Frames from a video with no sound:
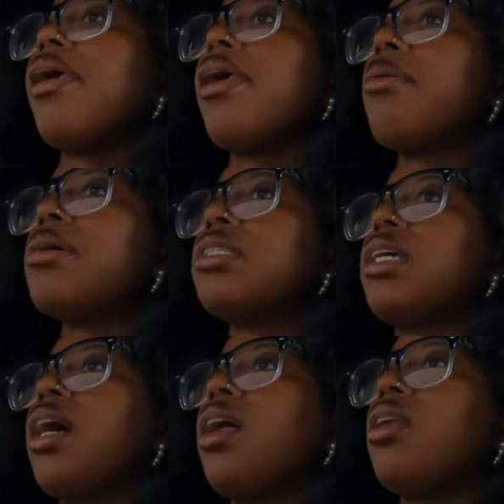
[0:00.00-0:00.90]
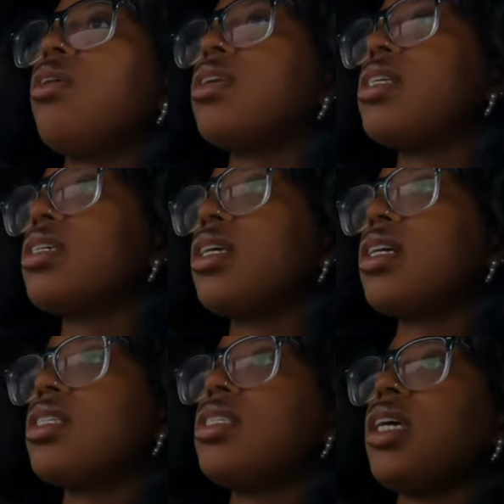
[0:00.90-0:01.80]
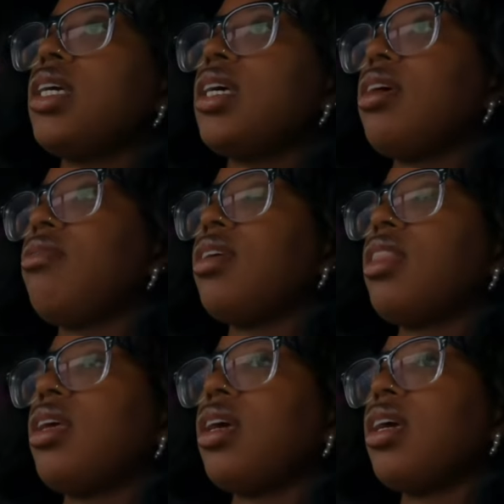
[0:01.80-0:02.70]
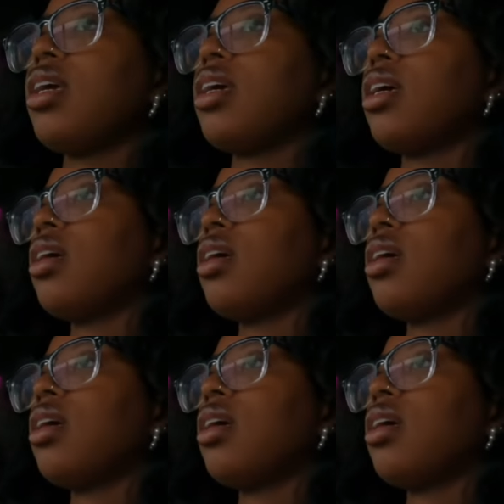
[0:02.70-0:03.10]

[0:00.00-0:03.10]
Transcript: I wanna see how long that's gonna take and everything.